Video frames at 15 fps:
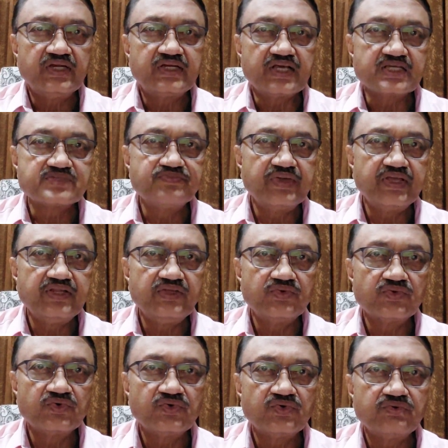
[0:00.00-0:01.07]
has been
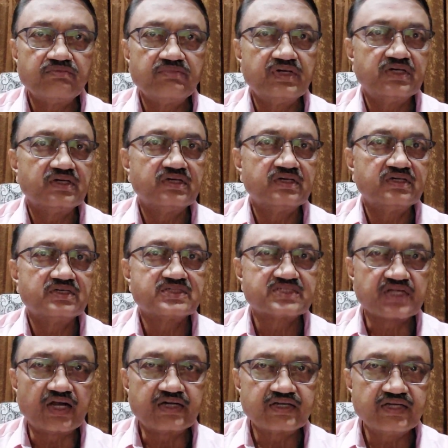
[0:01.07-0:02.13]

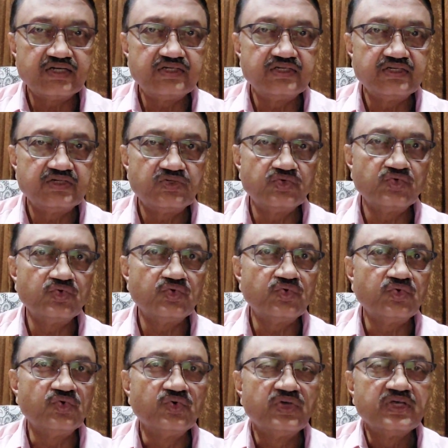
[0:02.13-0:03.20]
started
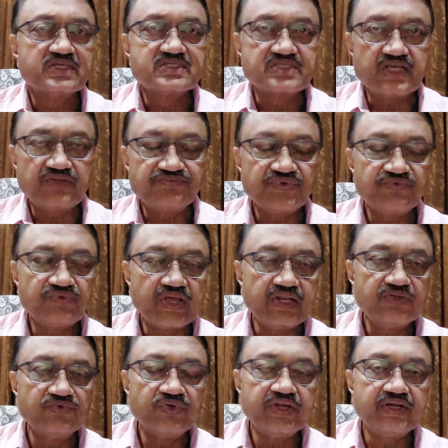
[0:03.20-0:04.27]
to
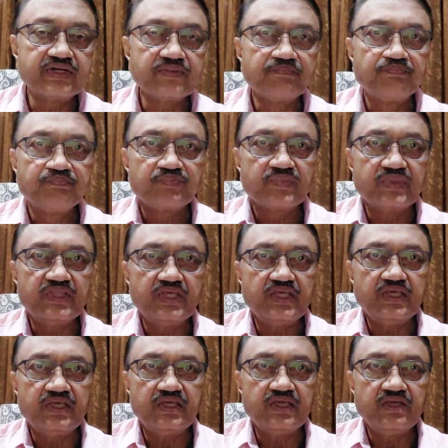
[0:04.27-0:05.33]
self-evaluate
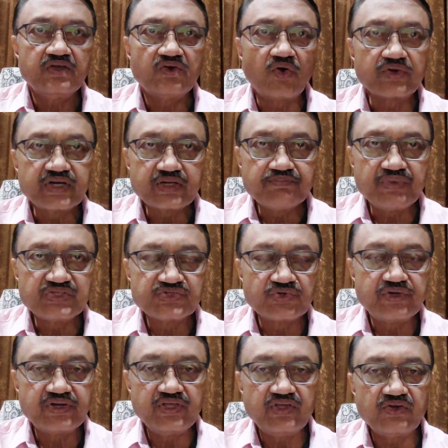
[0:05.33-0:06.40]
the audit
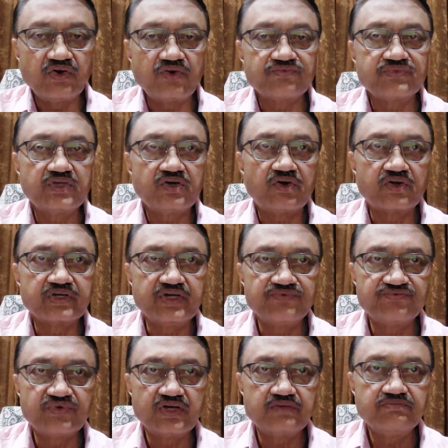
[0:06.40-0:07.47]
maturity of the audit
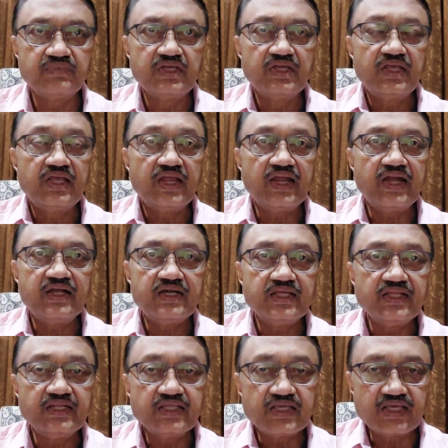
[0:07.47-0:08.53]
firm, and
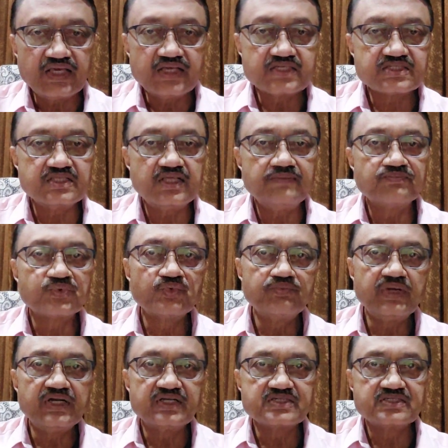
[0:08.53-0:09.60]
in case the
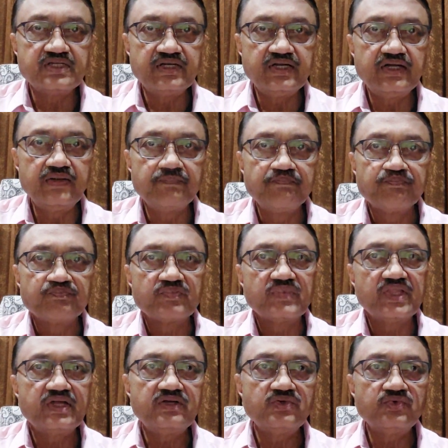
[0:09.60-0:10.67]
improvement is needed,
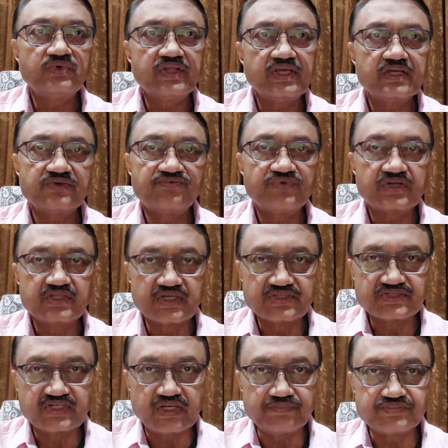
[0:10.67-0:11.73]
then to take further
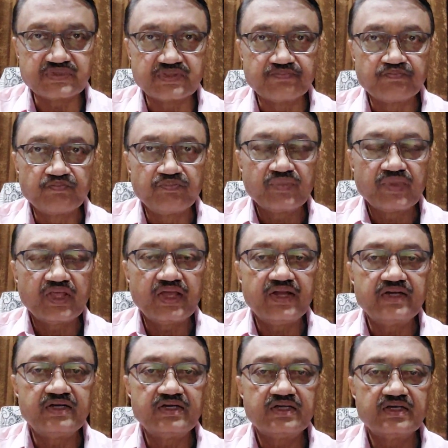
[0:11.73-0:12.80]
steps.
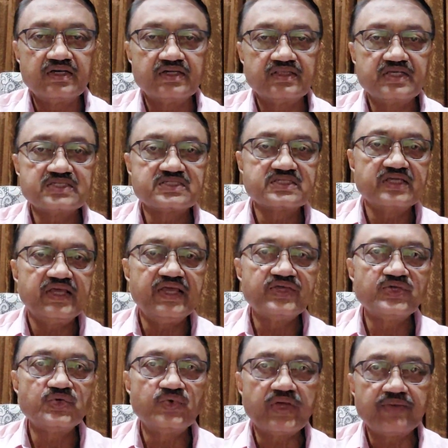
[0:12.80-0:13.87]
And this
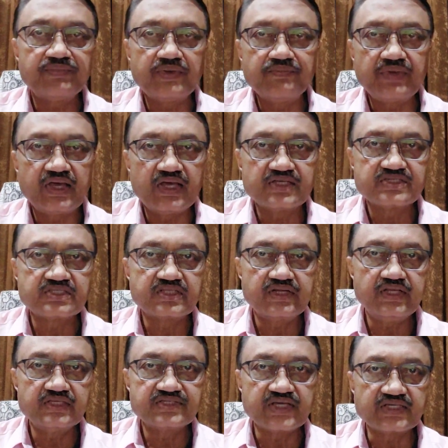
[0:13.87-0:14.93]
AQMM has
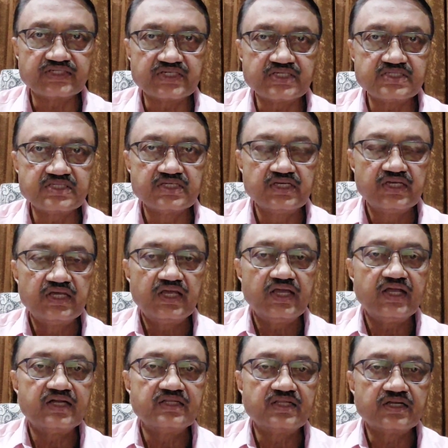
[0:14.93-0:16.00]
3 sections,
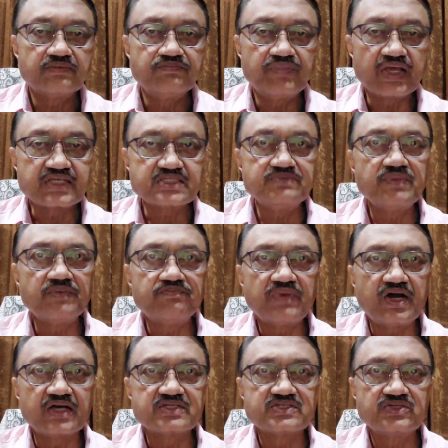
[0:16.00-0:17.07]
and the maximum
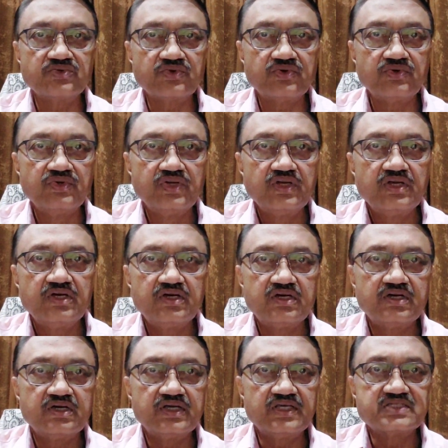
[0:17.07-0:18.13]
marks
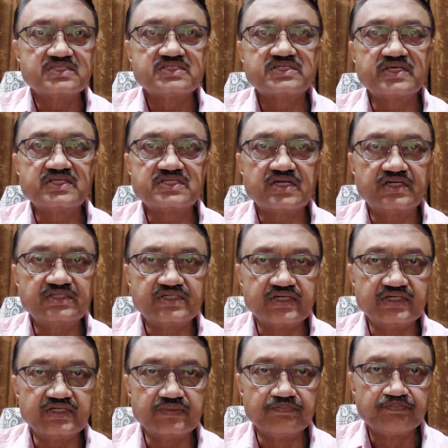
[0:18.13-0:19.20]
is
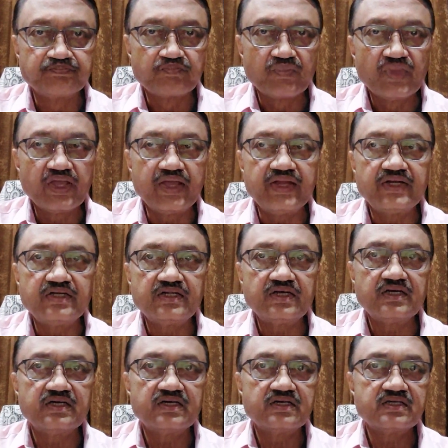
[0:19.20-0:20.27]
600, and
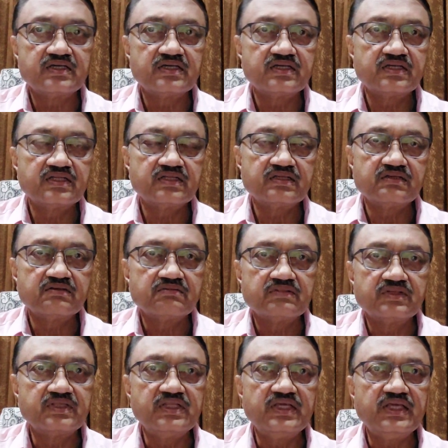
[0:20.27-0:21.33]

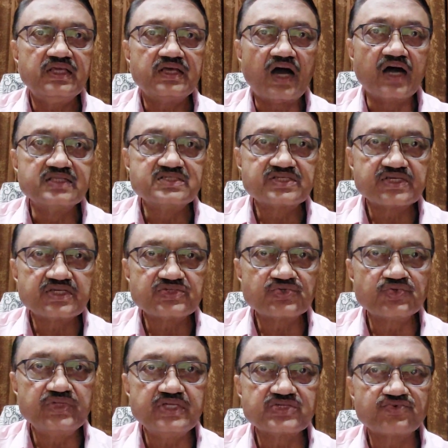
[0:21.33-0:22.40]
the answers
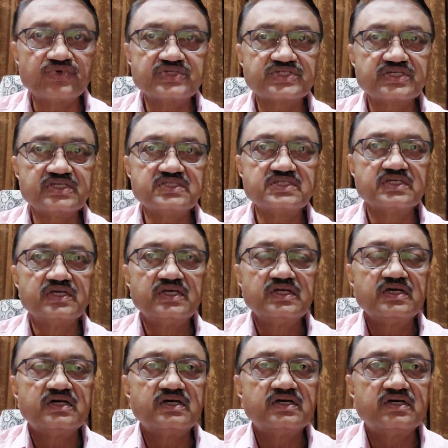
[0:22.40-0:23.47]
to these questions
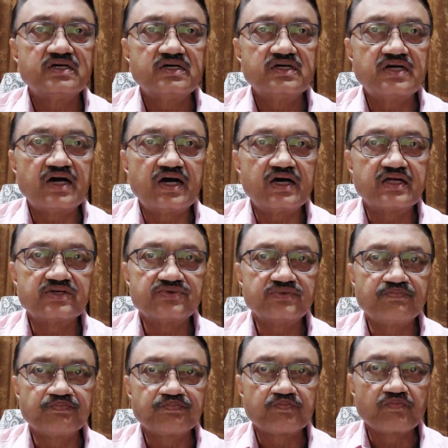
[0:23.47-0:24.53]
are